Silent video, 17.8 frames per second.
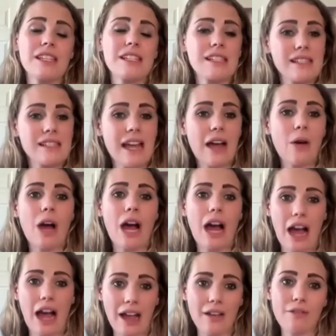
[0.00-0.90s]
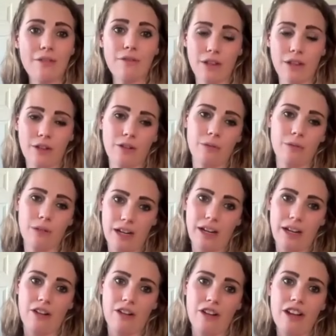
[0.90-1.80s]
this is how I feel
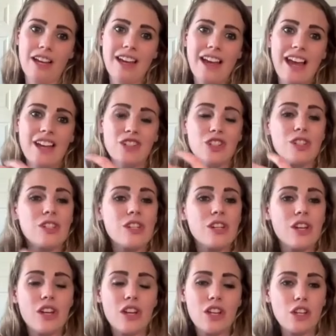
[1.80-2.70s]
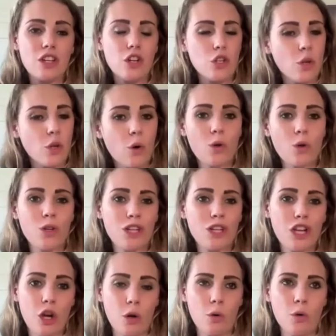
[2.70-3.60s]
right now. And just
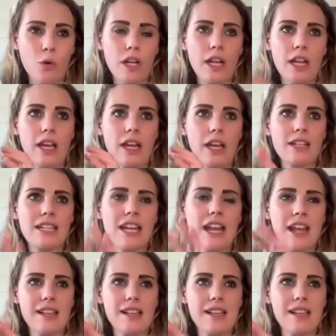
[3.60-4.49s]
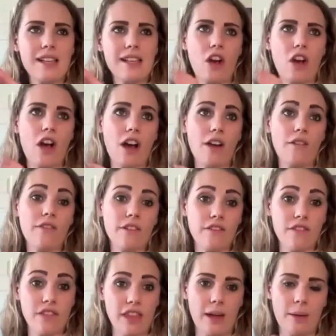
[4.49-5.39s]
totally owning it takes it off
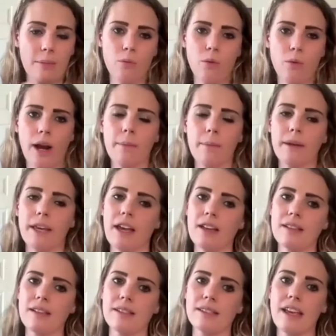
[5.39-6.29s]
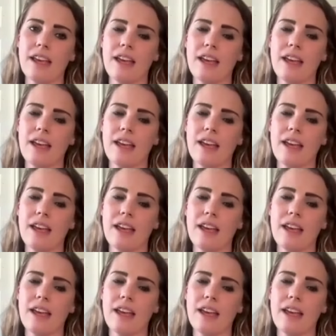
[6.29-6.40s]
of them, right? Because